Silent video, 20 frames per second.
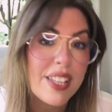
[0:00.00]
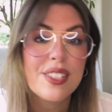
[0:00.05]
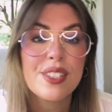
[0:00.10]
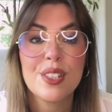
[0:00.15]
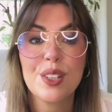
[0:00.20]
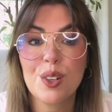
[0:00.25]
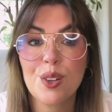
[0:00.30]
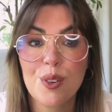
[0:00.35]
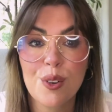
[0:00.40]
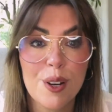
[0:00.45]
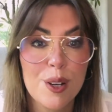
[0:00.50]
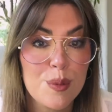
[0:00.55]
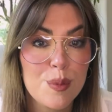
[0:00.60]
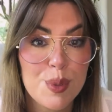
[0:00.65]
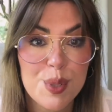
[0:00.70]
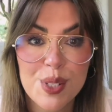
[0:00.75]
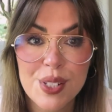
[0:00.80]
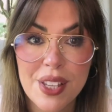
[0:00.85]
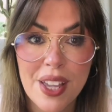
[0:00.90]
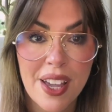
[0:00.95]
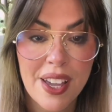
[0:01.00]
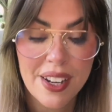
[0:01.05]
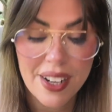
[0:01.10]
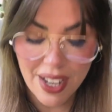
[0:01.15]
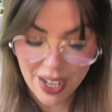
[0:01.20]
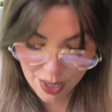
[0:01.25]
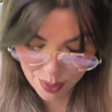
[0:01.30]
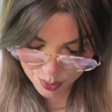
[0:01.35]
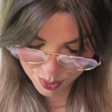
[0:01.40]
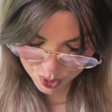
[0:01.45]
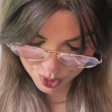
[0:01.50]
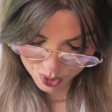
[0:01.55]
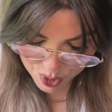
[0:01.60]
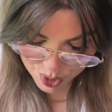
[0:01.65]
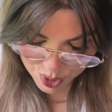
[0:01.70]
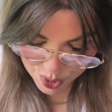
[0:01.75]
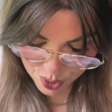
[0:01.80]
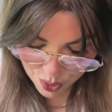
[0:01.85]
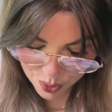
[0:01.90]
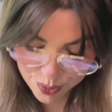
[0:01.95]
It's an incredible set. I was
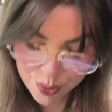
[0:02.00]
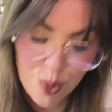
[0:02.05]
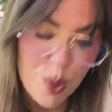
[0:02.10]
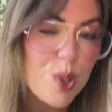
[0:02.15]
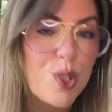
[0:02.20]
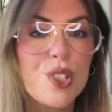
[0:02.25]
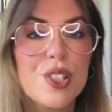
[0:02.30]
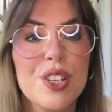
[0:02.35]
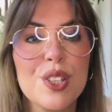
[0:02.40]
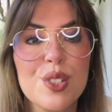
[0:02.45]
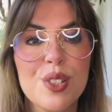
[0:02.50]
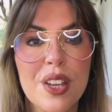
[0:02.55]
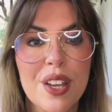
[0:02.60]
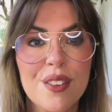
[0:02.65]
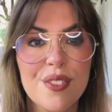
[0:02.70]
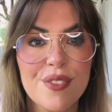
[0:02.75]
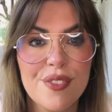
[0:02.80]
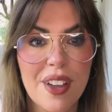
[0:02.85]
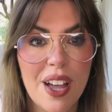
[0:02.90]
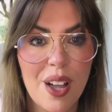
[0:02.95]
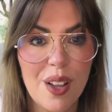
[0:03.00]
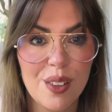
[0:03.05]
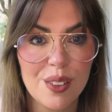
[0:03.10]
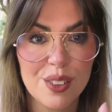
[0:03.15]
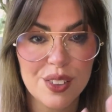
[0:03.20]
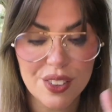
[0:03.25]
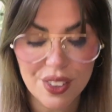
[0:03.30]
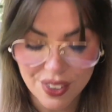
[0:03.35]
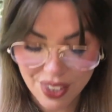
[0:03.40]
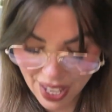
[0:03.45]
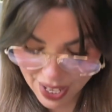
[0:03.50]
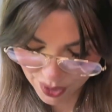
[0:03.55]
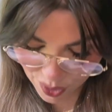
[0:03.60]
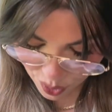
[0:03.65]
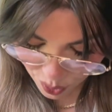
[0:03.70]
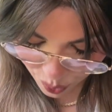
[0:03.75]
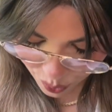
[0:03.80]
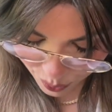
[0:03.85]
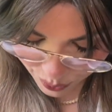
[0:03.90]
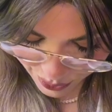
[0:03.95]
just so fortunate to have found that
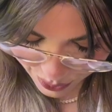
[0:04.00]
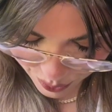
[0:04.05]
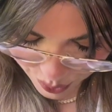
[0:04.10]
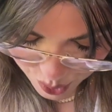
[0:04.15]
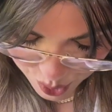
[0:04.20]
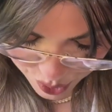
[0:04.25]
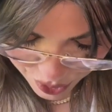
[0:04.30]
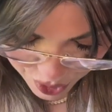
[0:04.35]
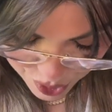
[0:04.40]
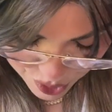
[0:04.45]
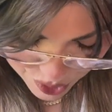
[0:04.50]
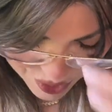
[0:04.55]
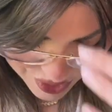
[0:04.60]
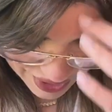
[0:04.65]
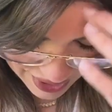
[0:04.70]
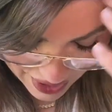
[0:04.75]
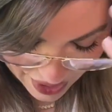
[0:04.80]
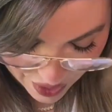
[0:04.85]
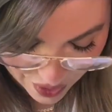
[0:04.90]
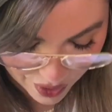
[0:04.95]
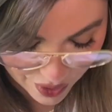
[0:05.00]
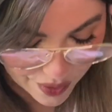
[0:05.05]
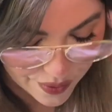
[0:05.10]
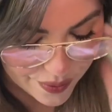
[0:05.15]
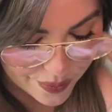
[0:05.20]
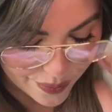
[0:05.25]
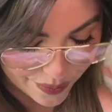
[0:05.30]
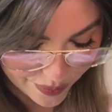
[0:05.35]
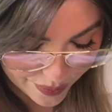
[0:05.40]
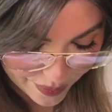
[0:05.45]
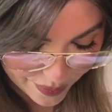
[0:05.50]
whole little treasure together.